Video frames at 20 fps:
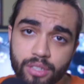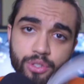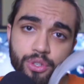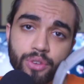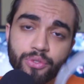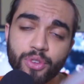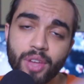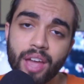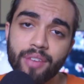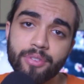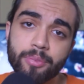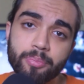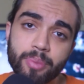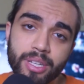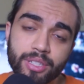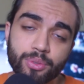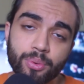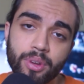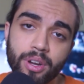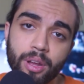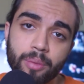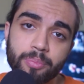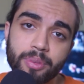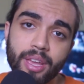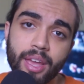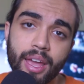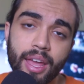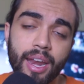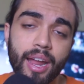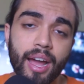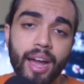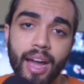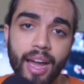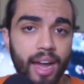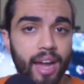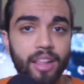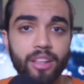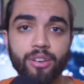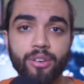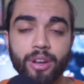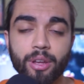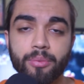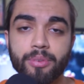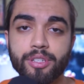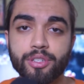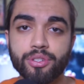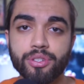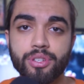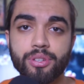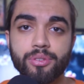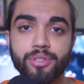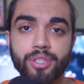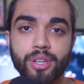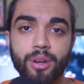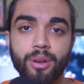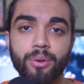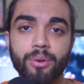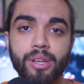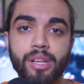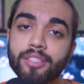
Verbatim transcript: So if you haven't picked one up yet, I highly recommend you do so.